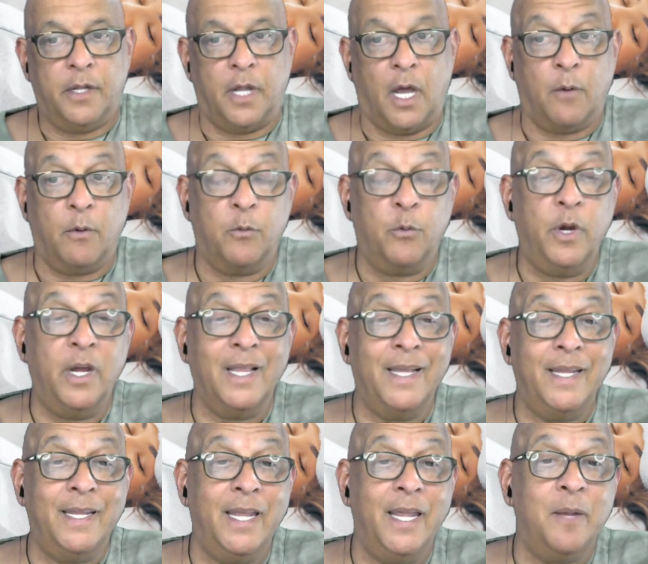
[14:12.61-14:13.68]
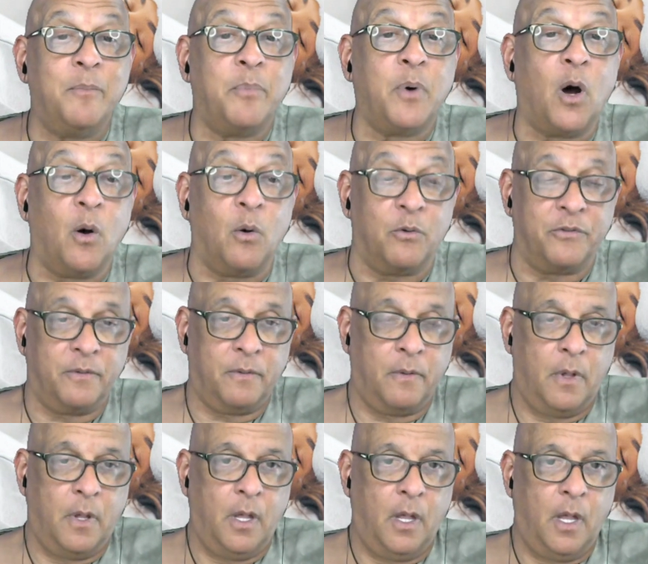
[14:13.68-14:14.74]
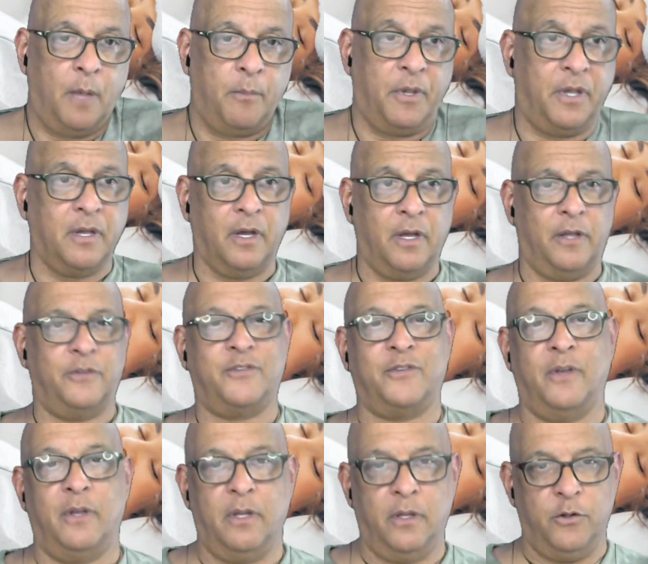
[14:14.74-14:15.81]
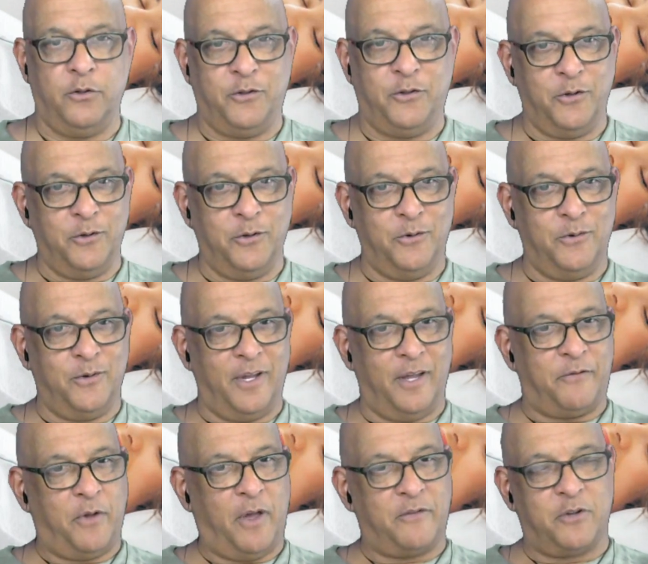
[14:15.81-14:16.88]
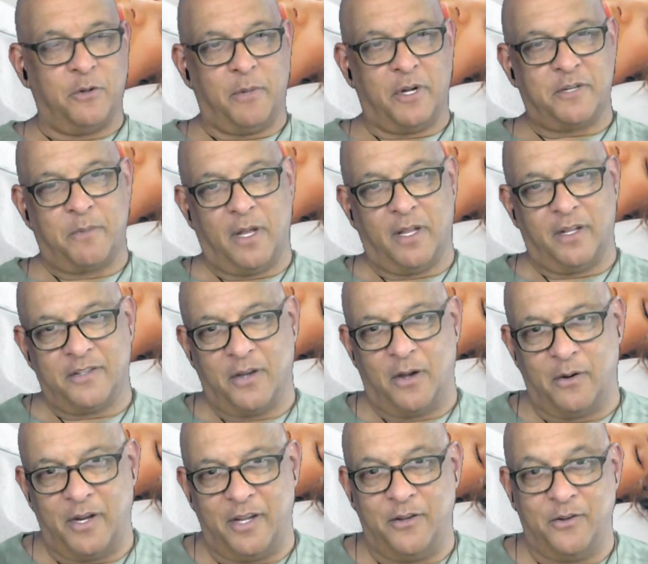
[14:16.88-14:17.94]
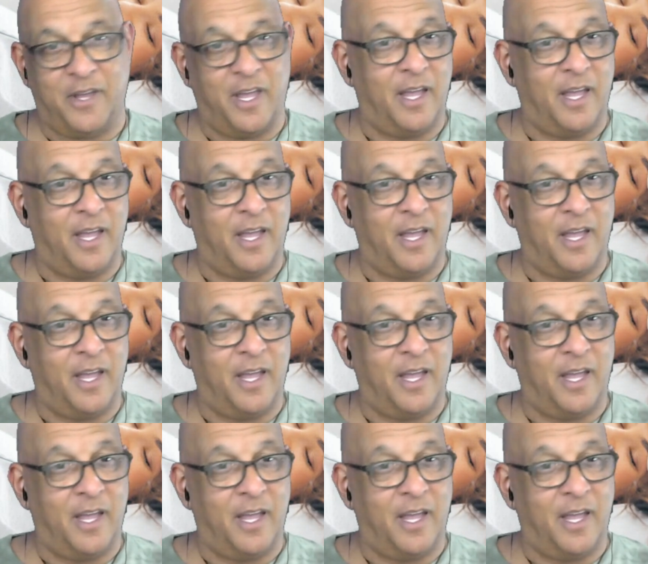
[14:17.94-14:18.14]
Now, we really need both because if you have too much melatonin,